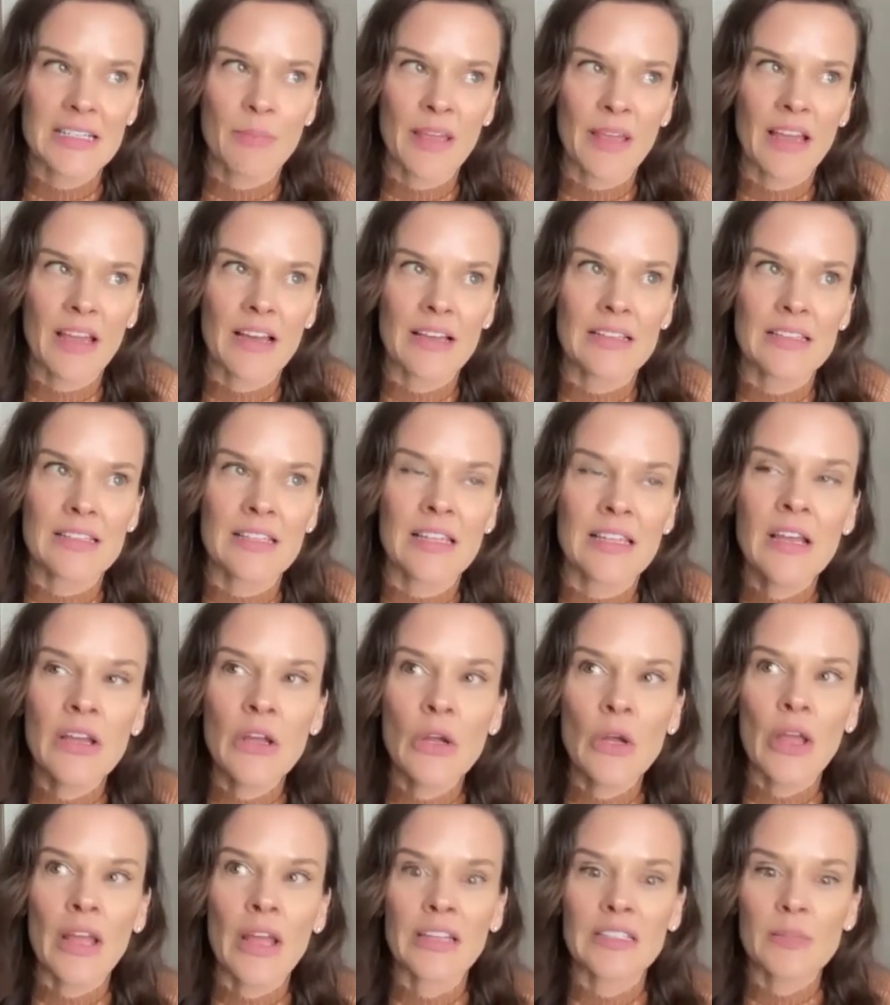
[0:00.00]
Because
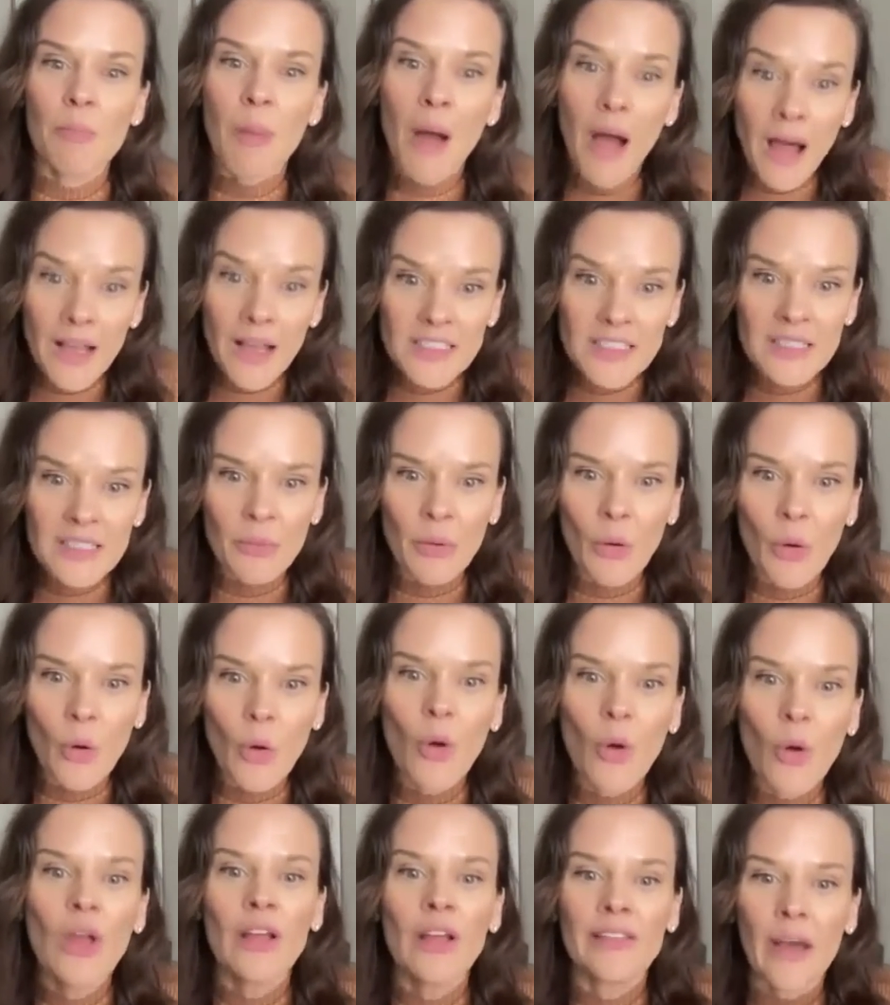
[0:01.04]
it's
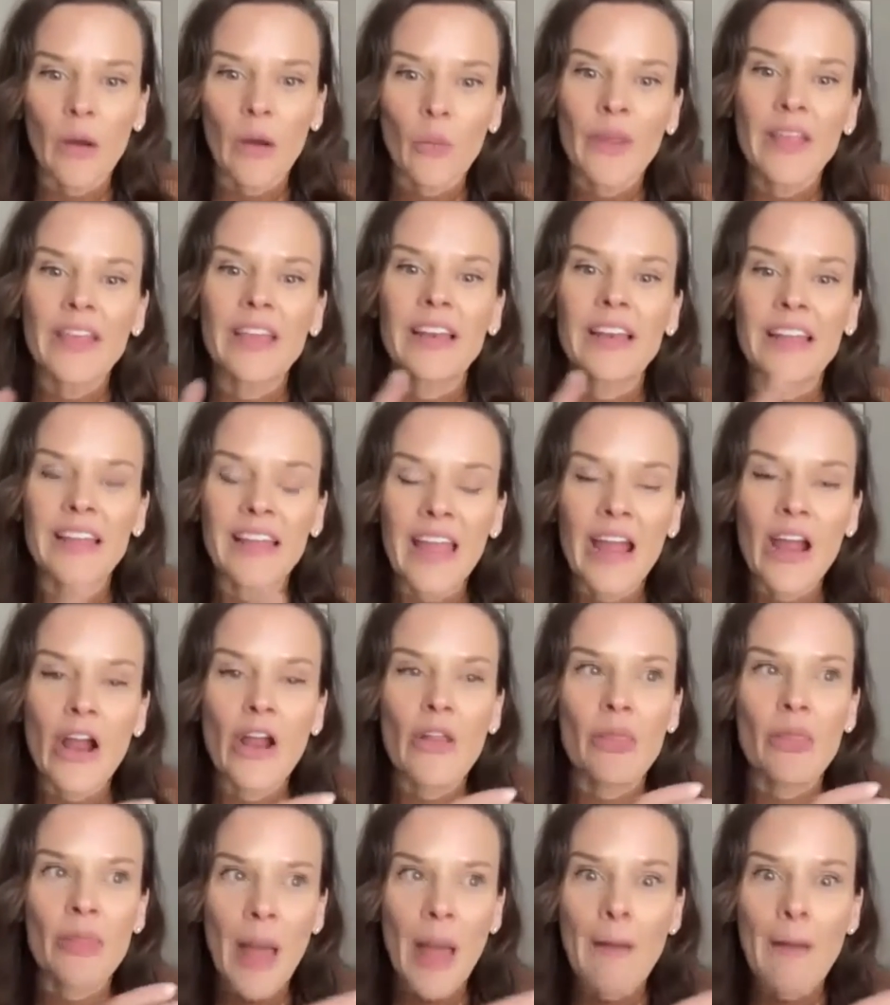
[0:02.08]
possible that we could get
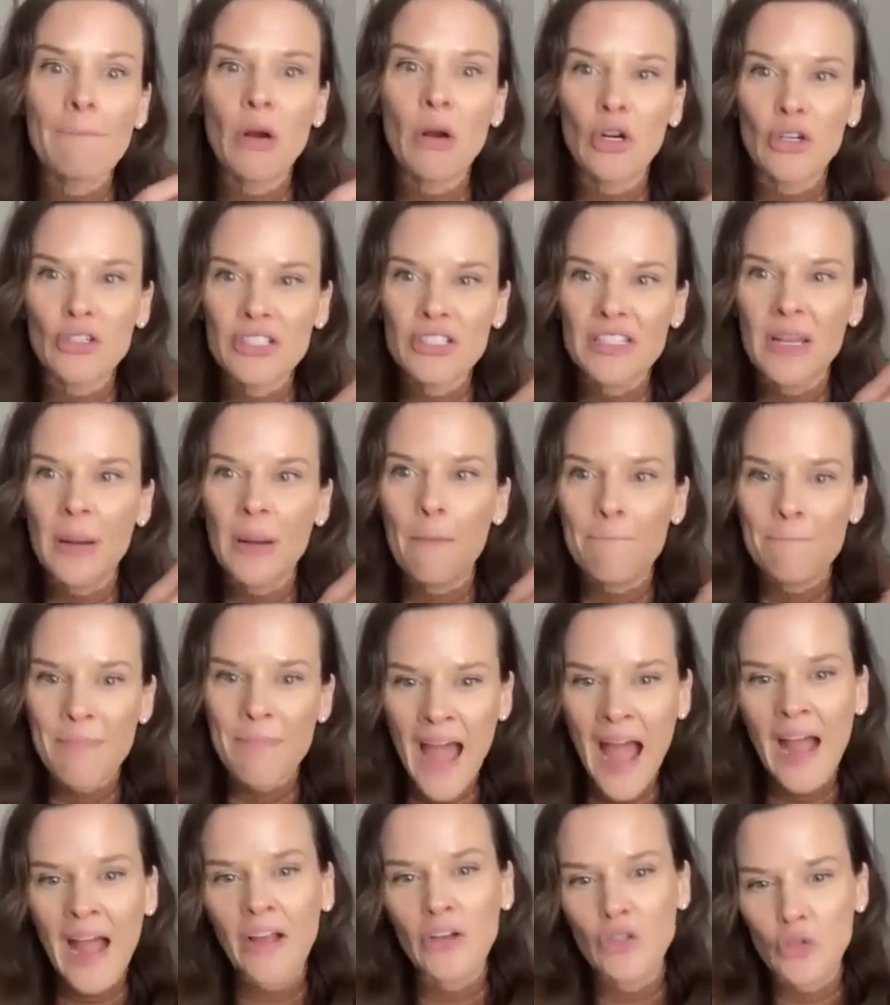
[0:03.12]
that person
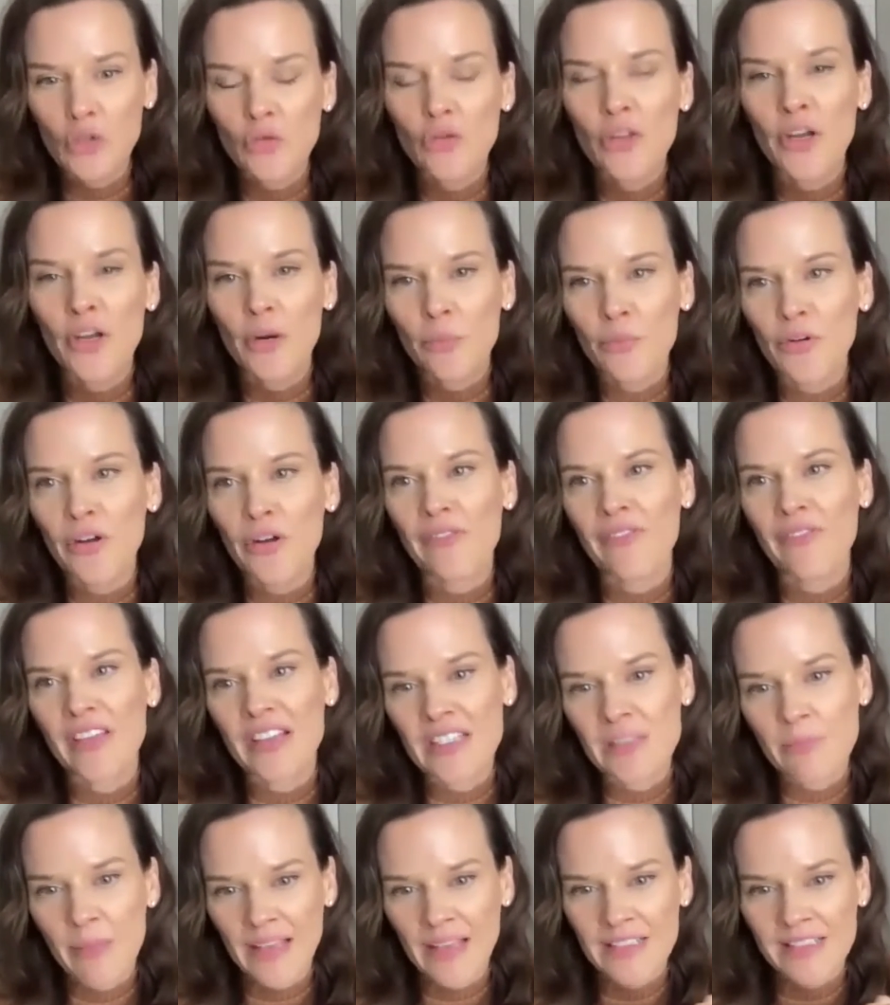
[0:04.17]
back to their
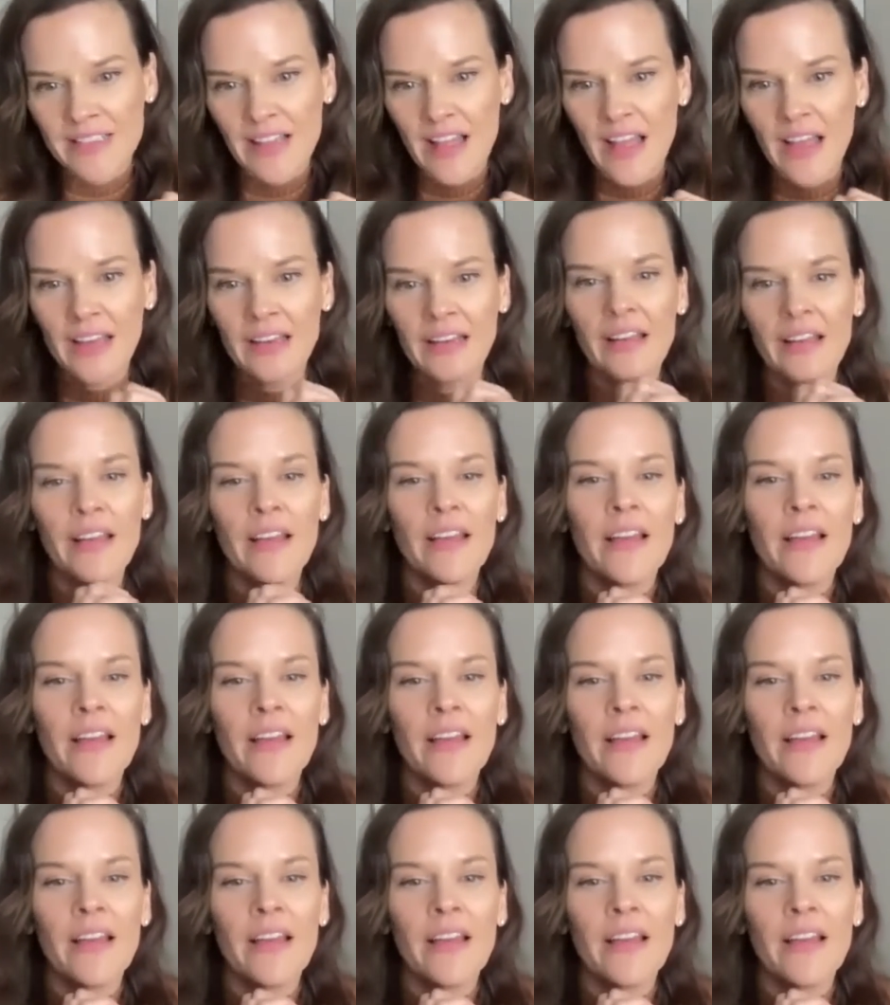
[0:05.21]
previous baseline.